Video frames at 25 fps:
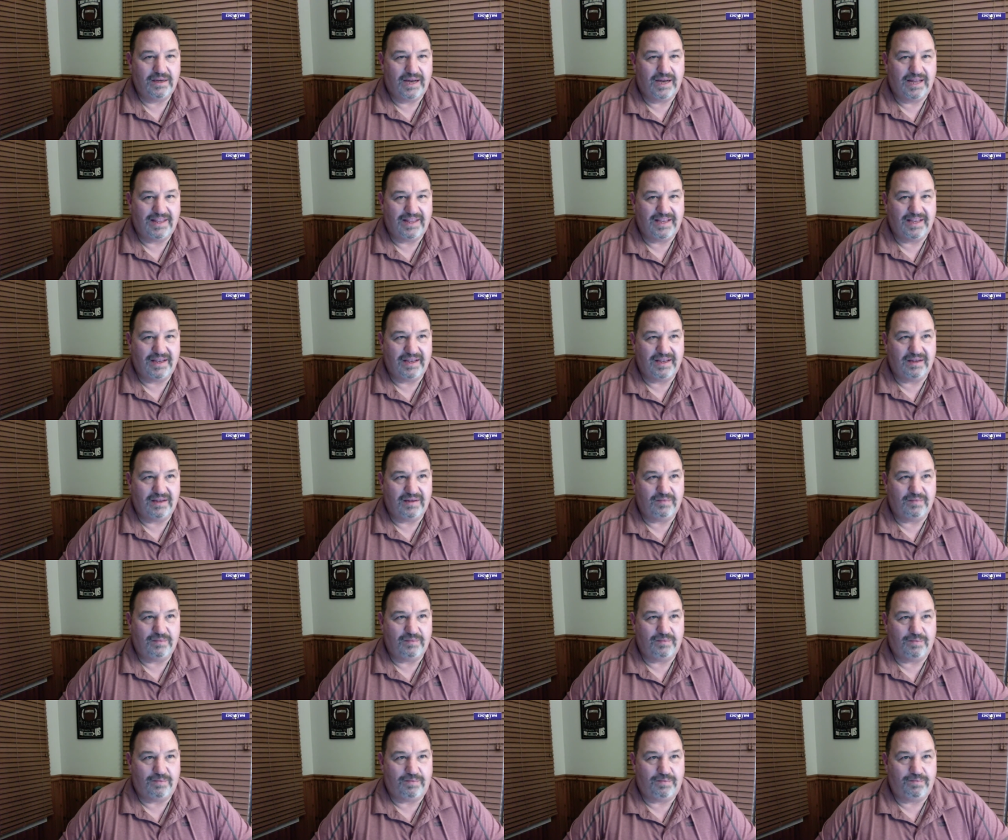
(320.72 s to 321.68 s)
I think
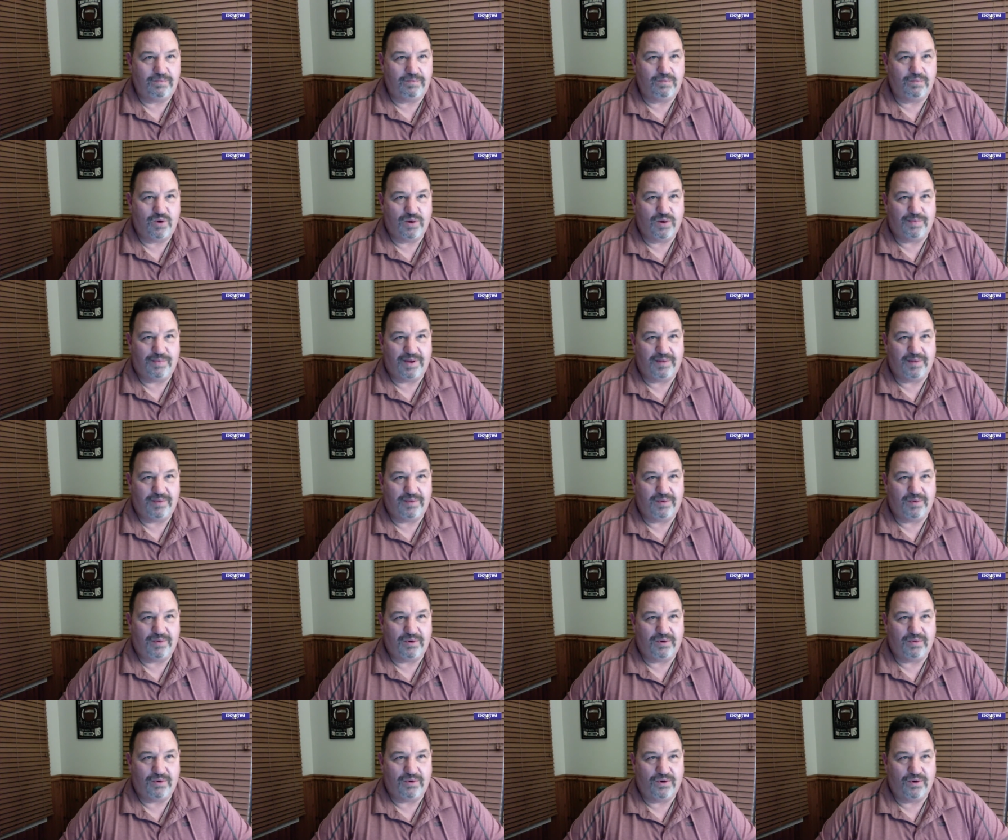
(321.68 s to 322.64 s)
more people
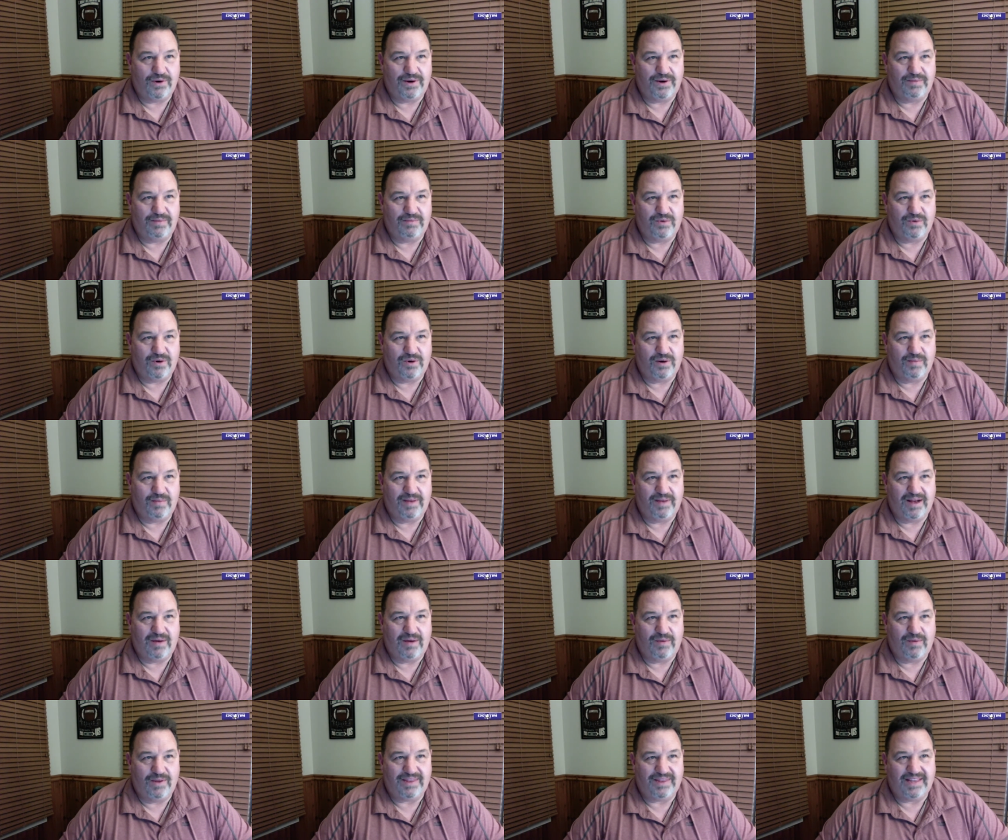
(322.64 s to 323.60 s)
were worried more
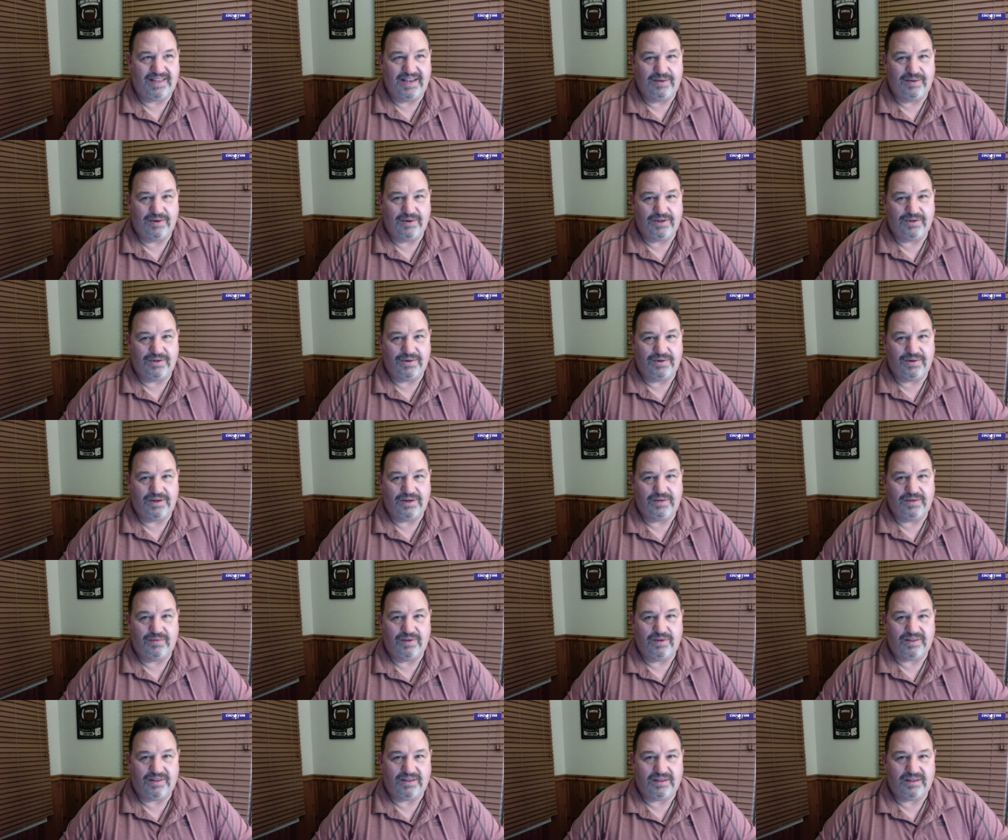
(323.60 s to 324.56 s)
about what they were doing
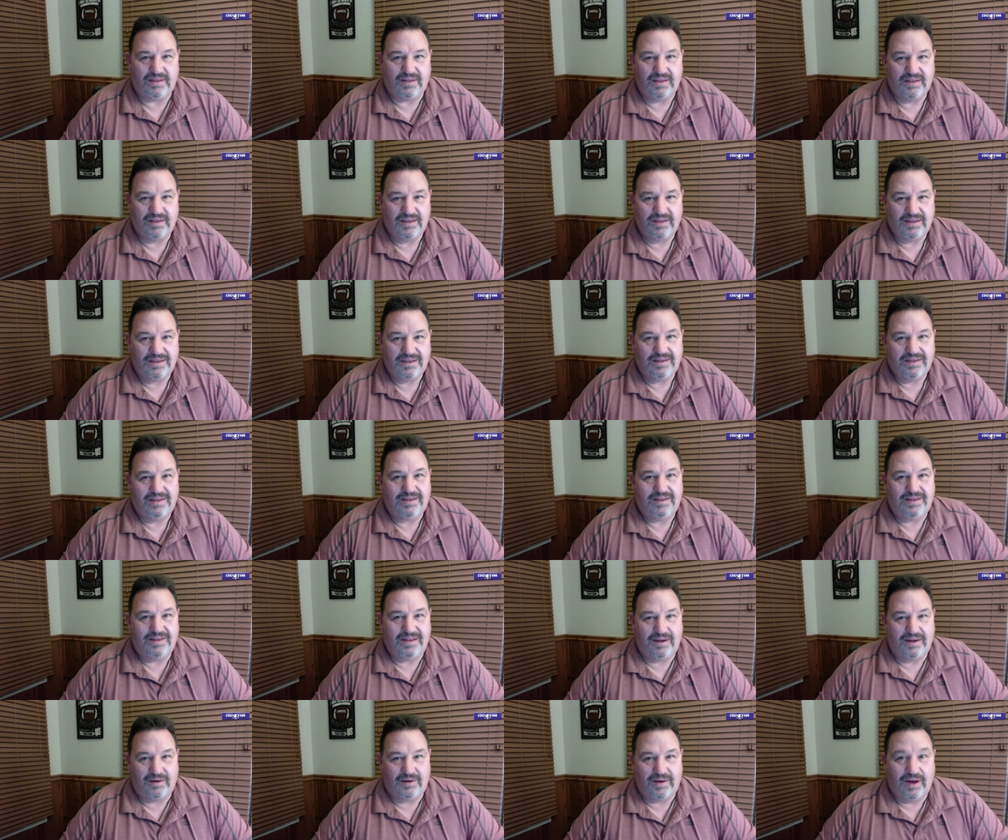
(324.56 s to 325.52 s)
and what
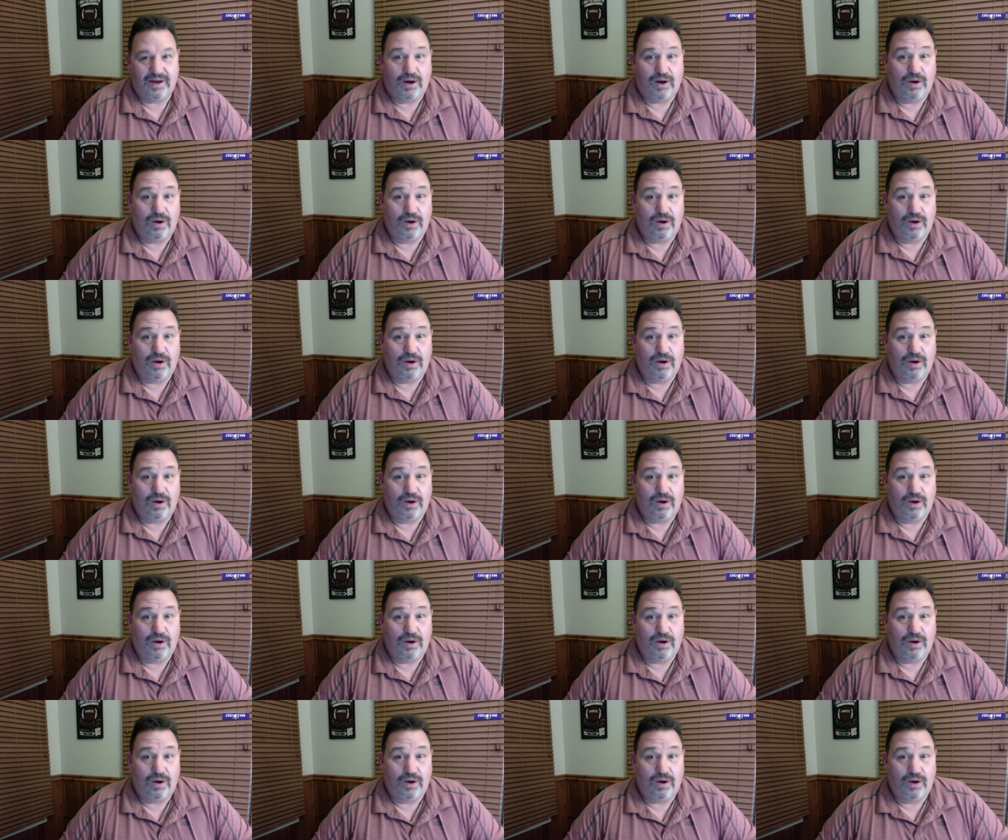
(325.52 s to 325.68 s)
you know.